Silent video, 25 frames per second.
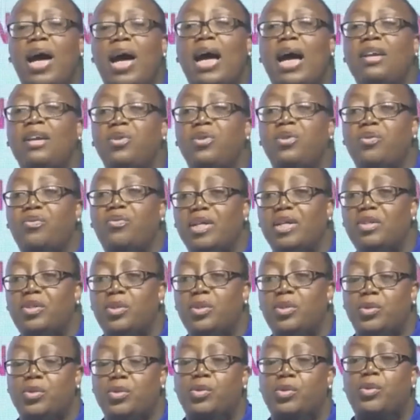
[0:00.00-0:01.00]
hand over
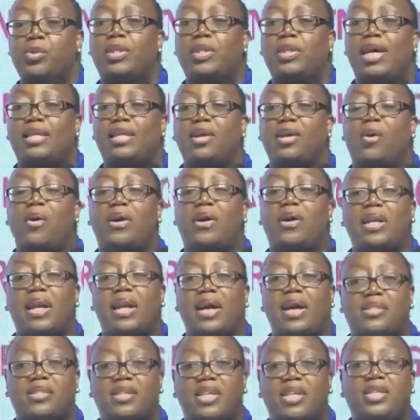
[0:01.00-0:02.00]
to, so that the
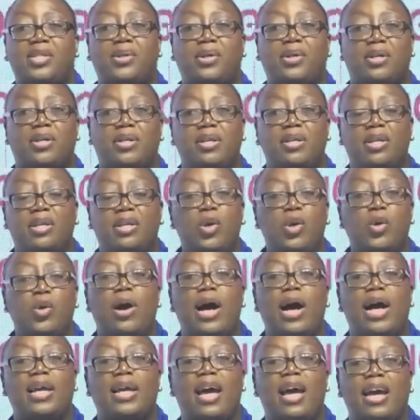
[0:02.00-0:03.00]
organization
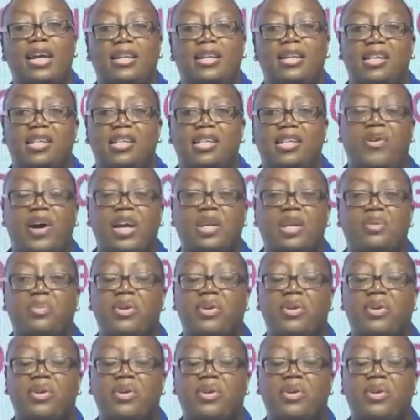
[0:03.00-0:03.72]
who had identified